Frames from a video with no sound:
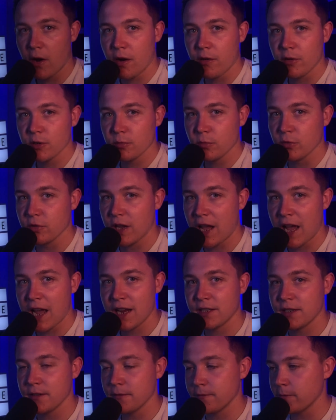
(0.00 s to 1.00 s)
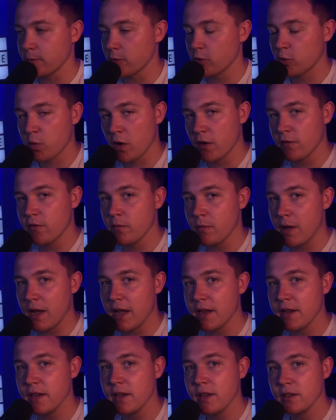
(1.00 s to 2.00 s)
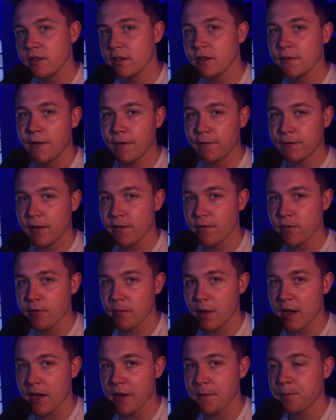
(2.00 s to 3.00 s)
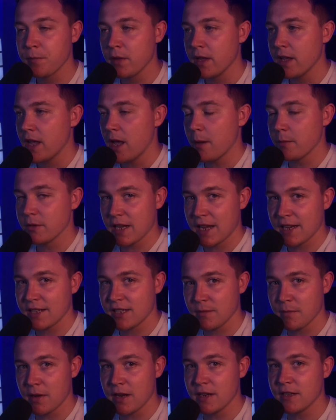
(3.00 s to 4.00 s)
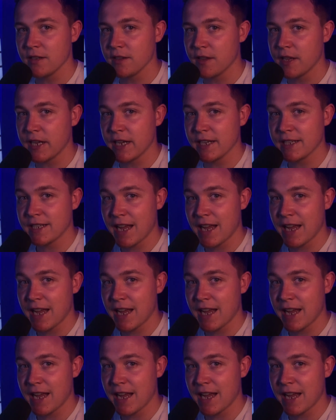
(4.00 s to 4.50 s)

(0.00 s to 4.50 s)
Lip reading: virus was active from the 12th of May to the 15th of May and was estimated that the